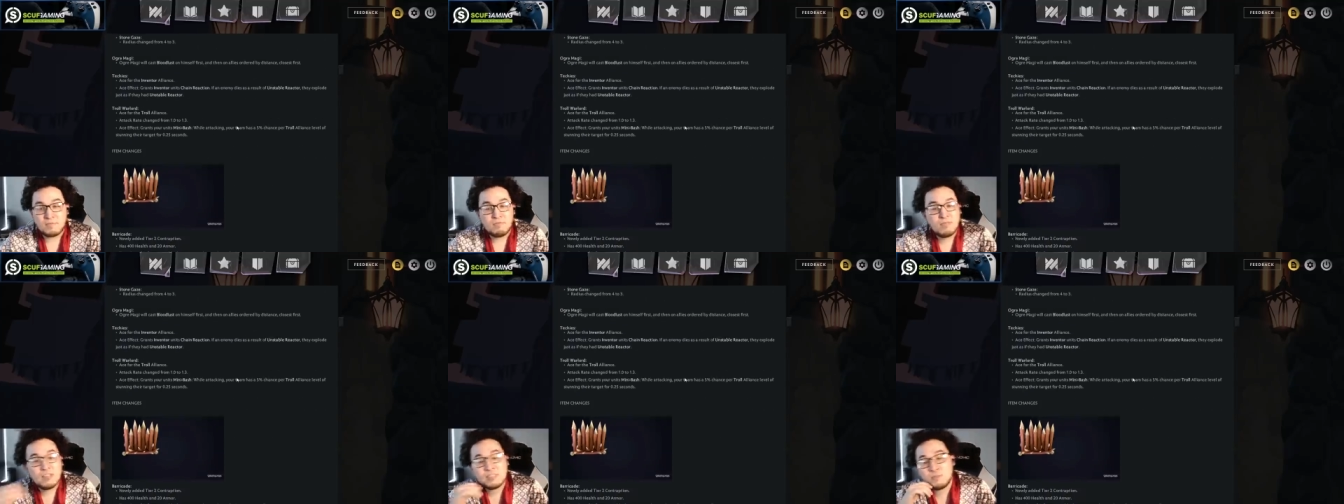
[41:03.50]

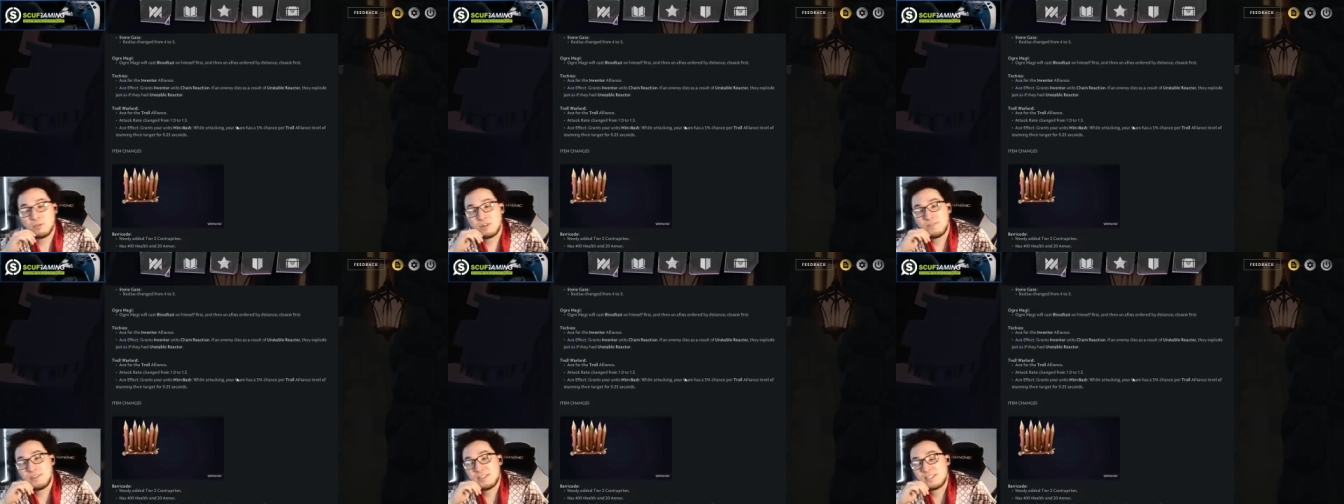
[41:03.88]
It's more
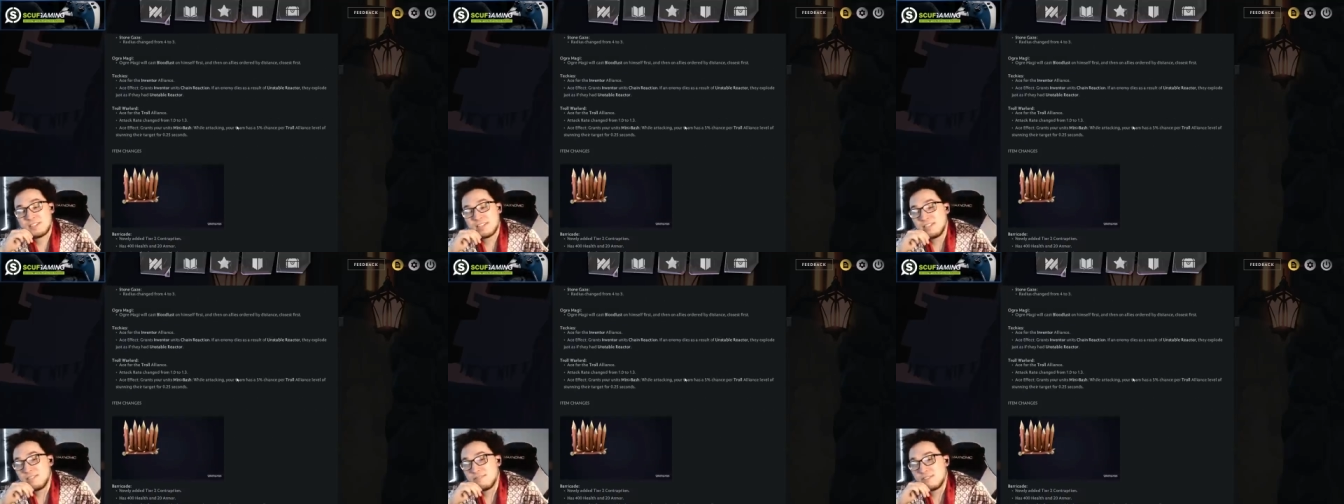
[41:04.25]
of an
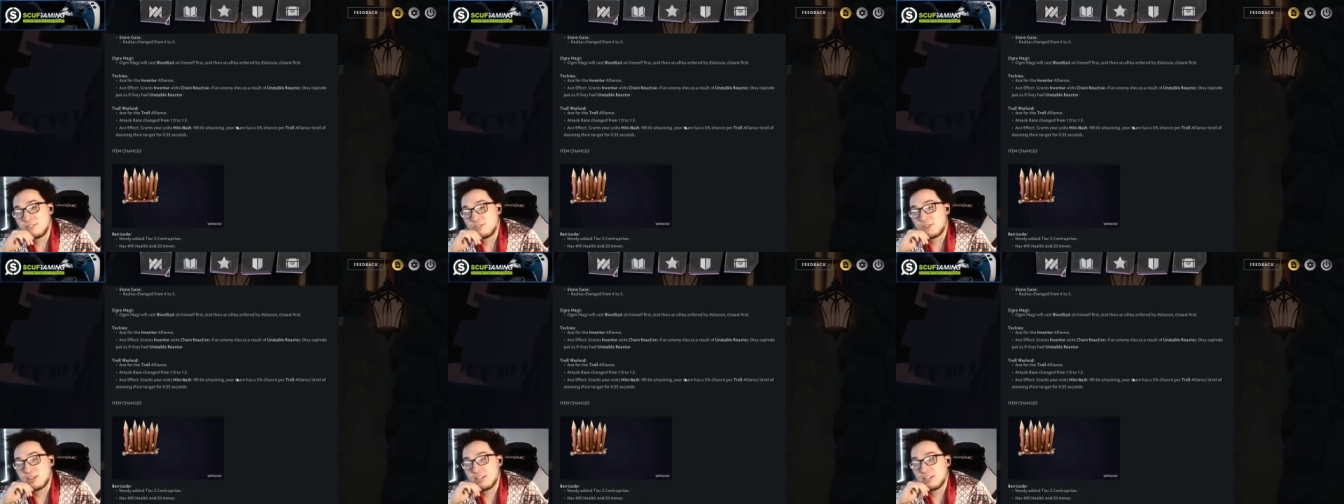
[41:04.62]
incentive to
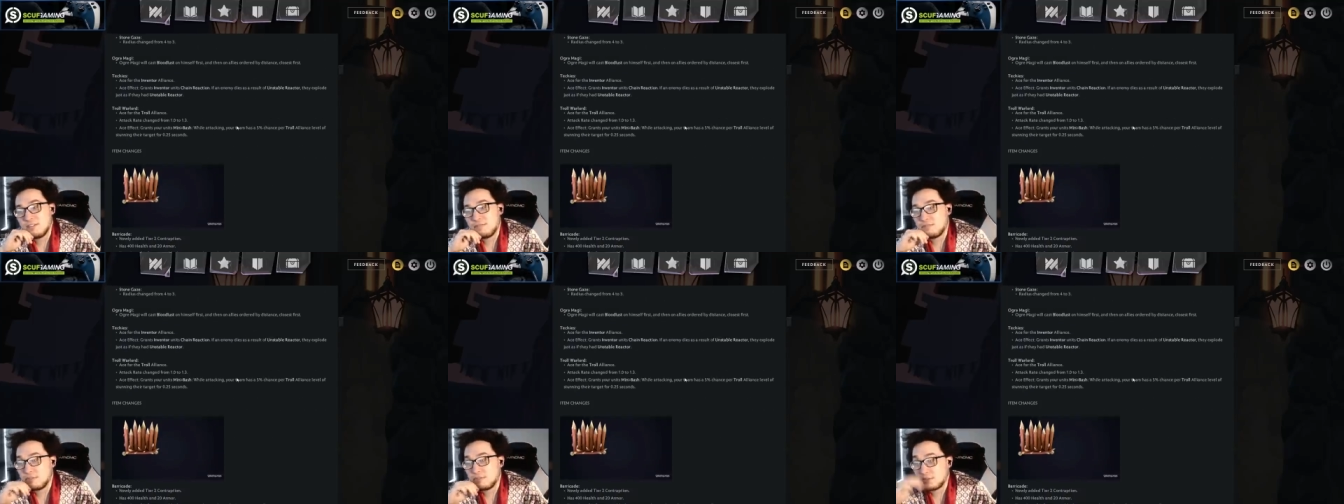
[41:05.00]
try to go
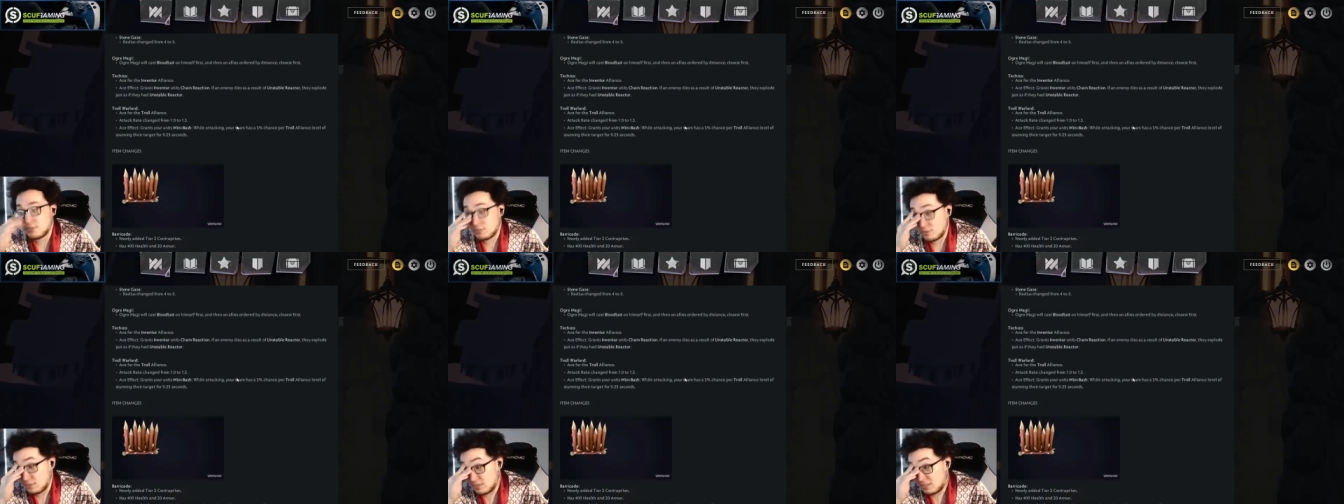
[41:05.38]
for
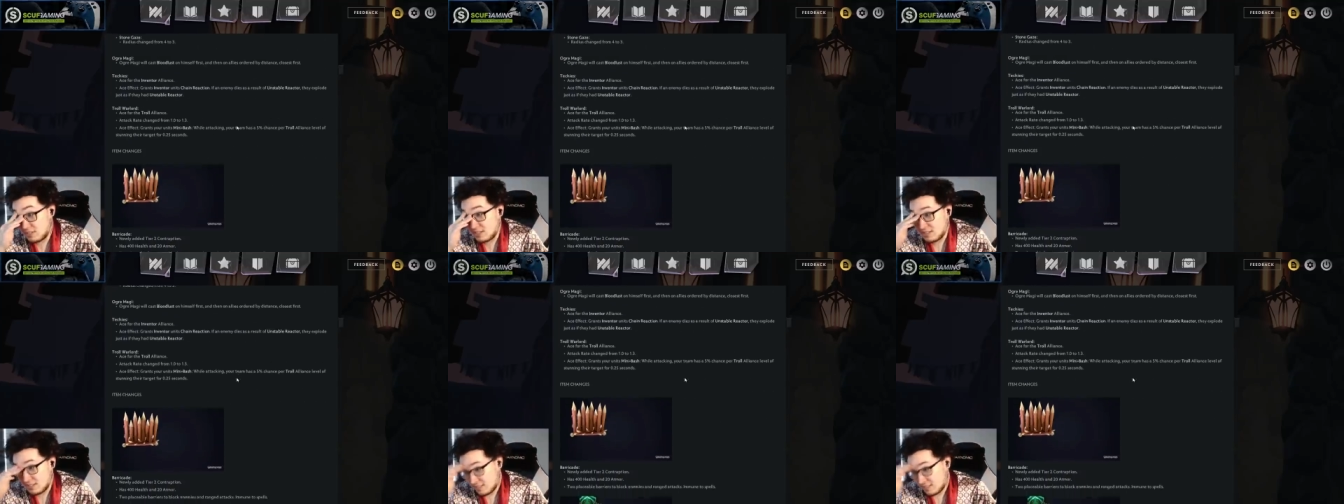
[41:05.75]
trolls.